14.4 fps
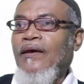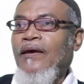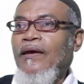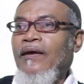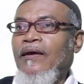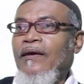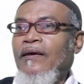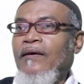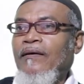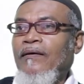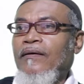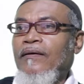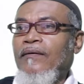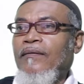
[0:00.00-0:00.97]

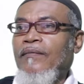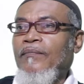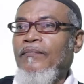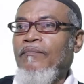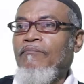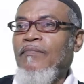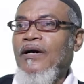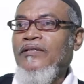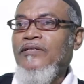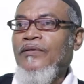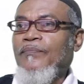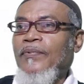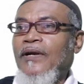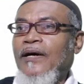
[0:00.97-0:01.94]
a
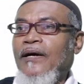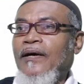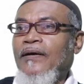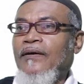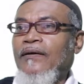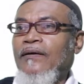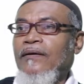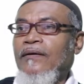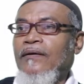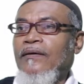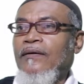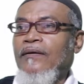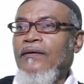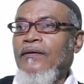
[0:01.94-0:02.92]
multiply
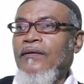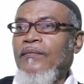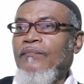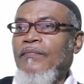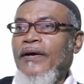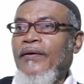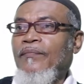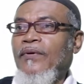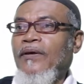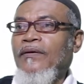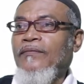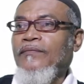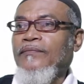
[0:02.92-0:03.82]
by b.